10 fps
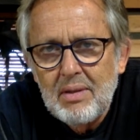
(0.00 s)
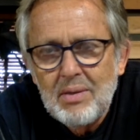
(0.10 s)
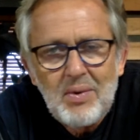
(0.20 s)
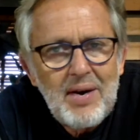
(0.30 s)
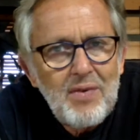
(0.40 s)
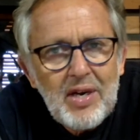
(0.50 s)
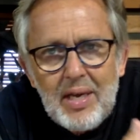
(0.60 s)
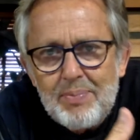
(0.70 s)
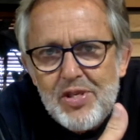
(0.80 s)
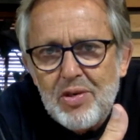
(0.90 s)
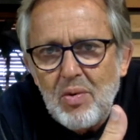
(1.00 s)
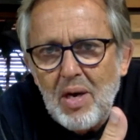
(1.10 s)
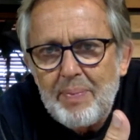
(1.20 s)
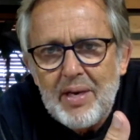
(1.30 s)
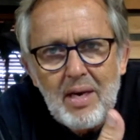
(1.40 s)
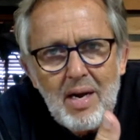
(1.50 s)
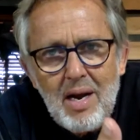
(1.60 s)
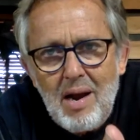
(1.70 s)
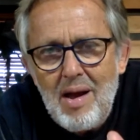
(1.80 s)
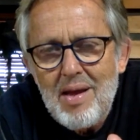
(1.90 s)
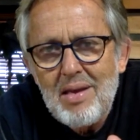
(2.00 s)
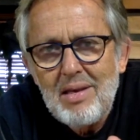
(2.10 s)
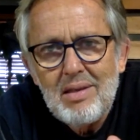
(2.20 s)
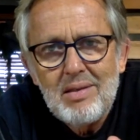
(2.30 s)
whatever keeps you up at night,